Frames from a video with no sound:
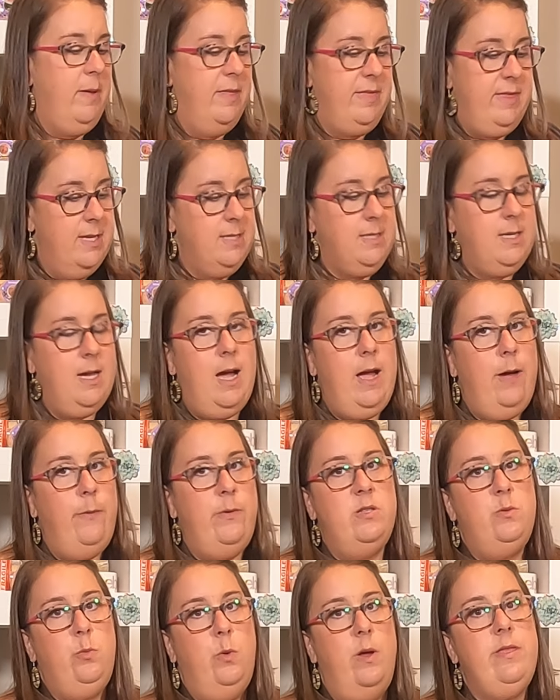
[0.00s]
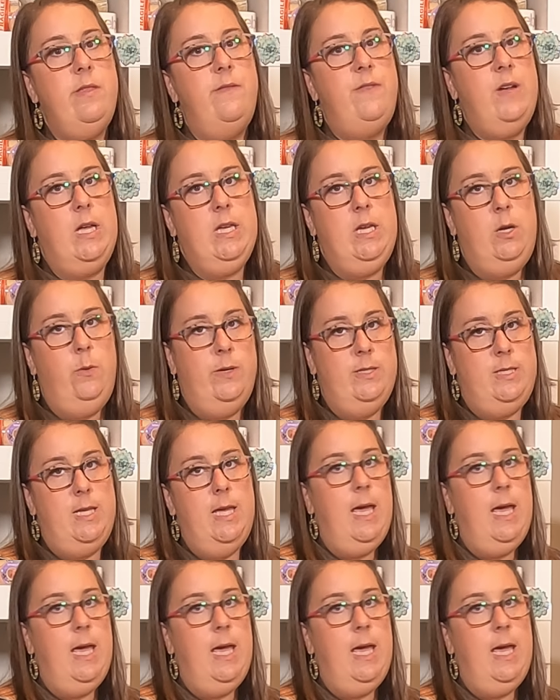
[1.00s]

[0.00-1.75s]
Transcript: But this guy was what the value was